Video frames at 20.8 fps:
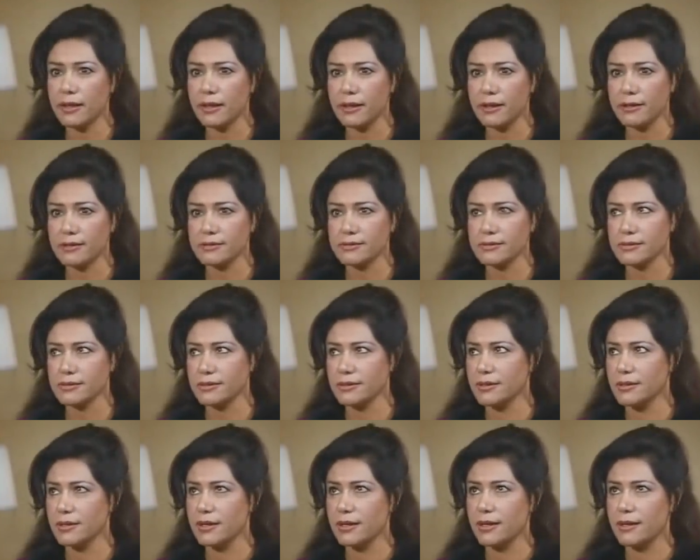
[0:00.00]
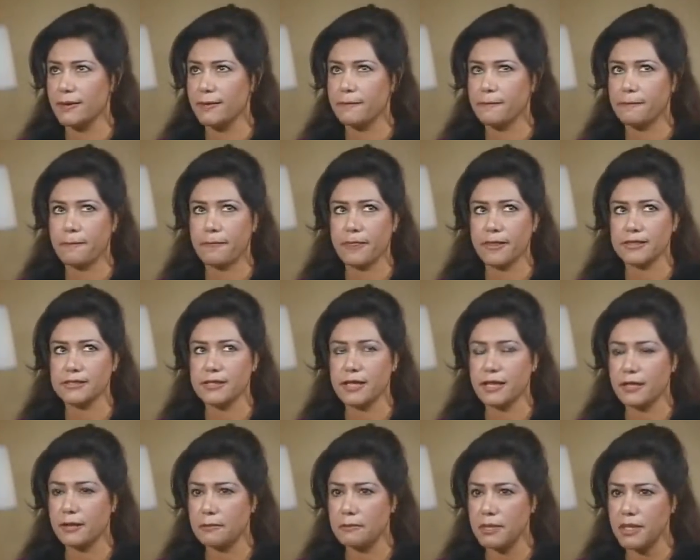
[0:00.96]
It's it's like a
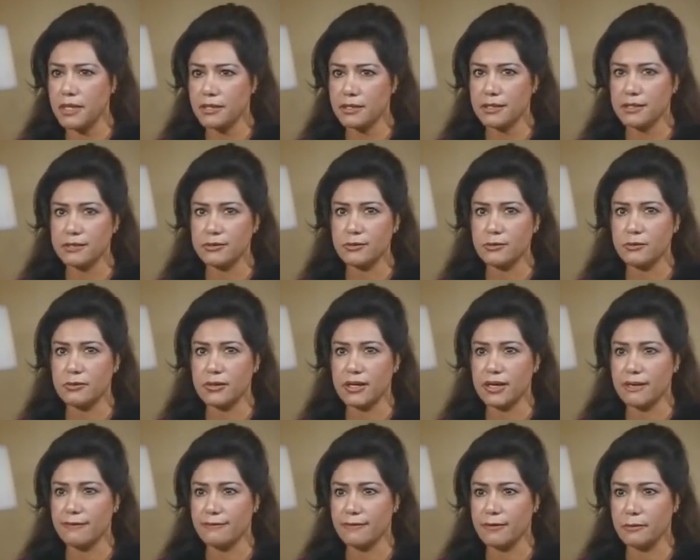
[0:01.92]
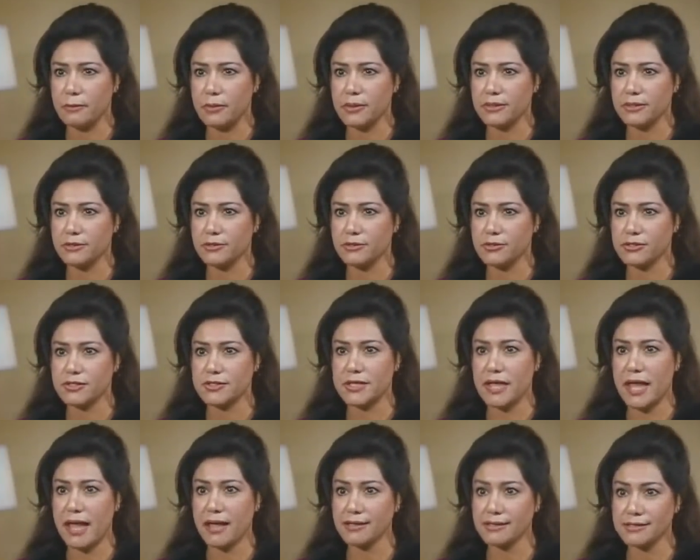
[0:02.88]
meeting room and everybody's just
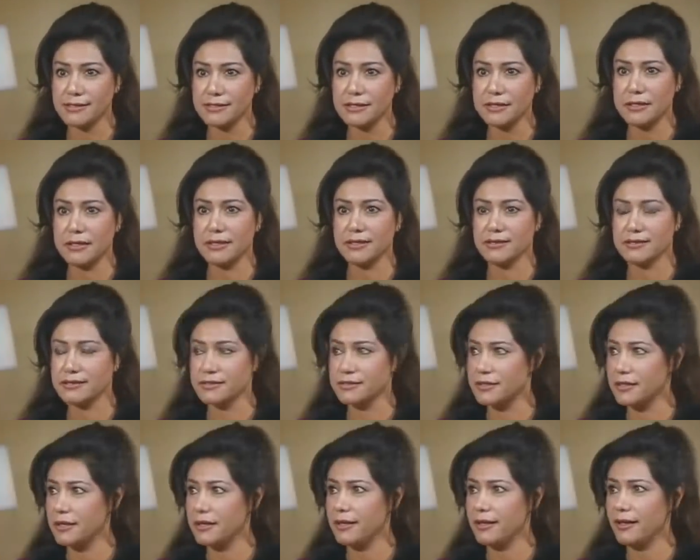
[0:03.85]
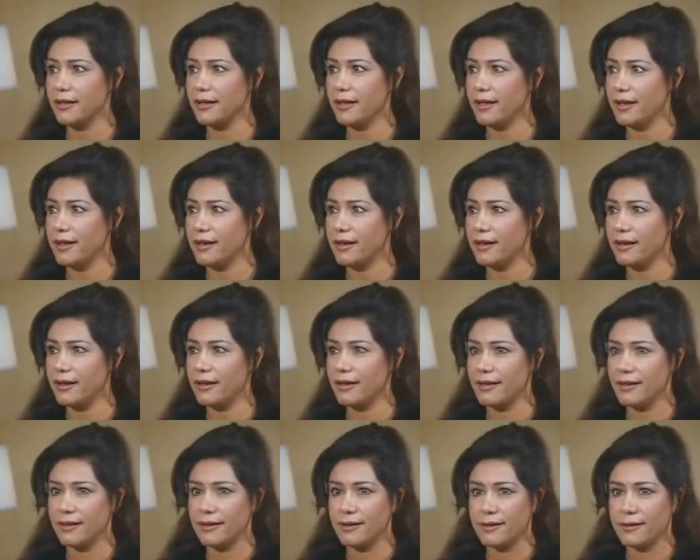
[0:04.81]
dancing and singing and
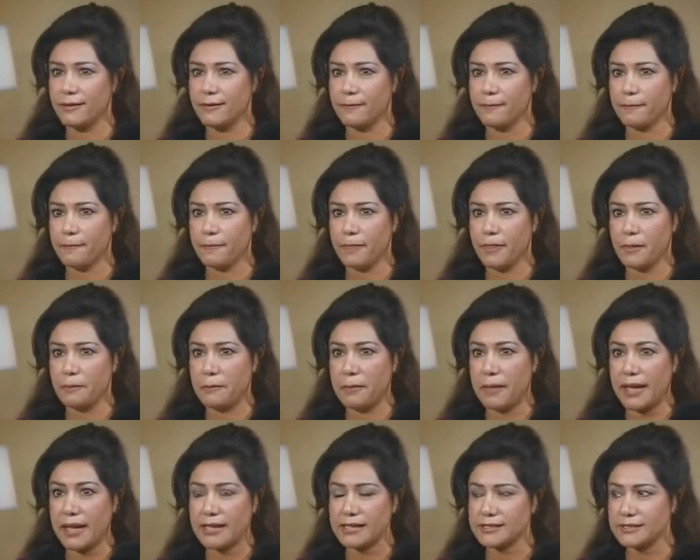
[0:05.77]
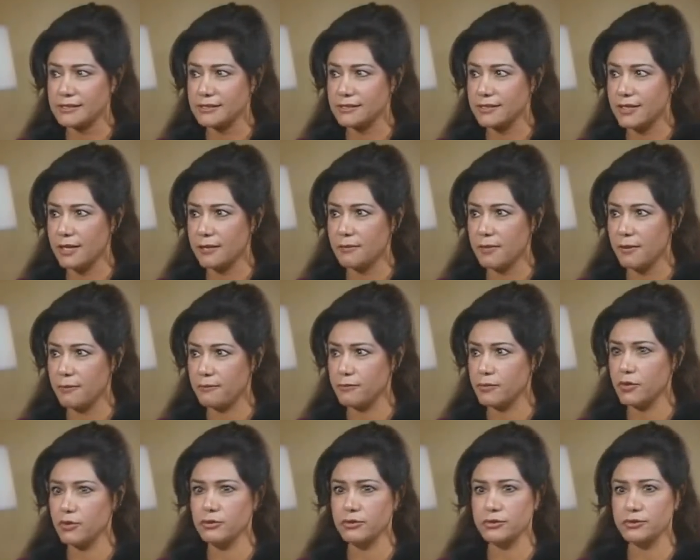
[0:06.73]
the pastor came up no
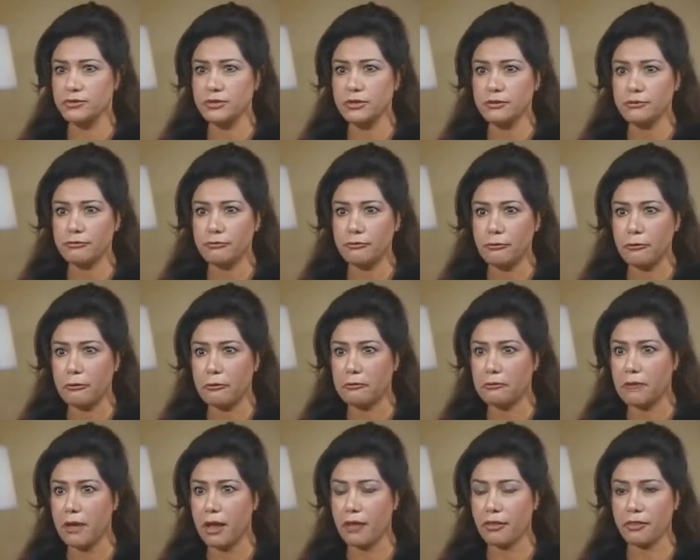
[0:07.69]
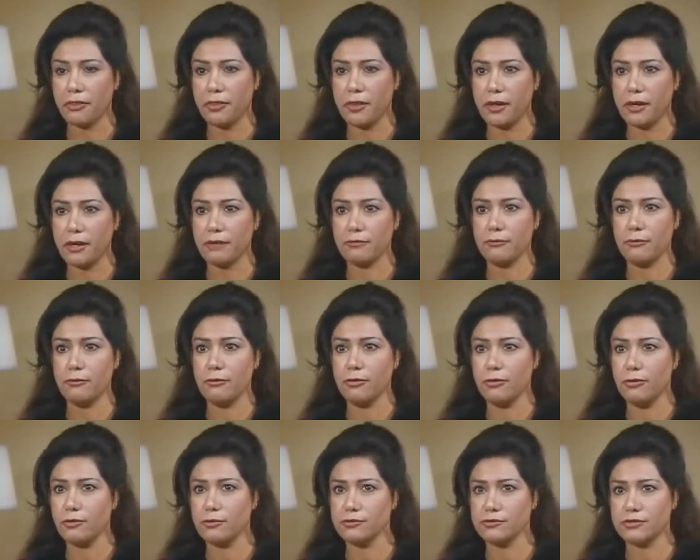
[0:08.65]
uniform not none of all
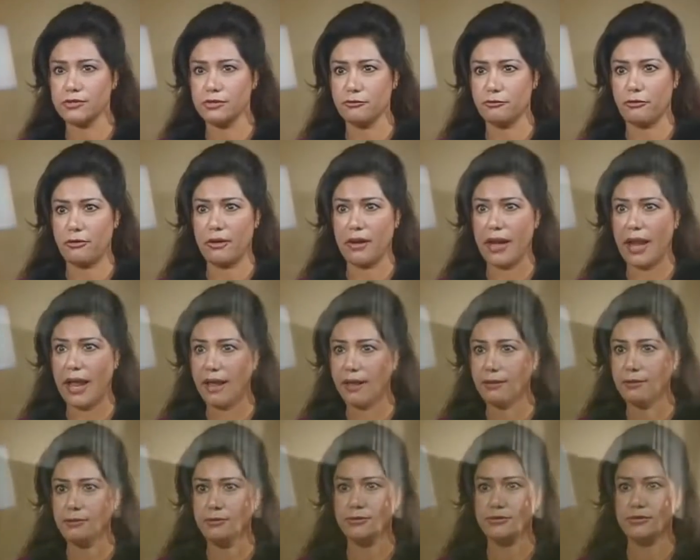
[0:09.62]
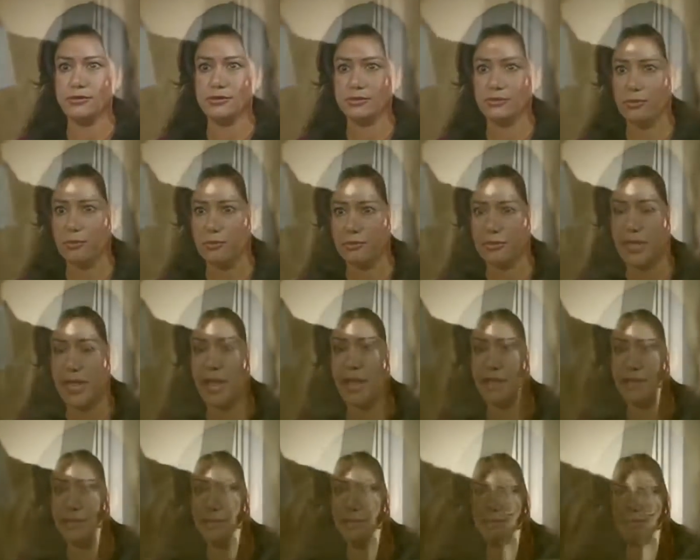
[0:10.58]
those different languages no
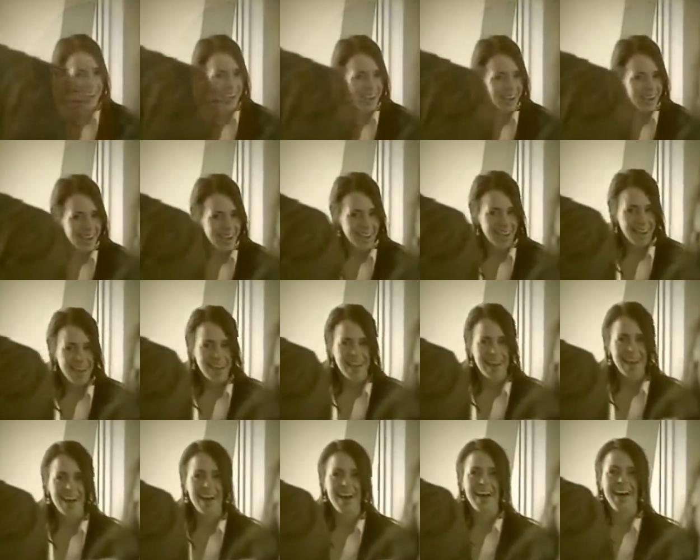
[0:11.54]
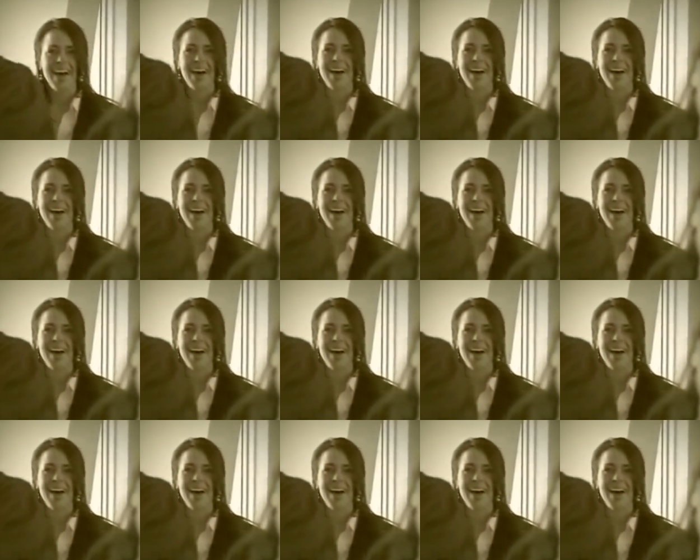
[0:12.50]
candle and it was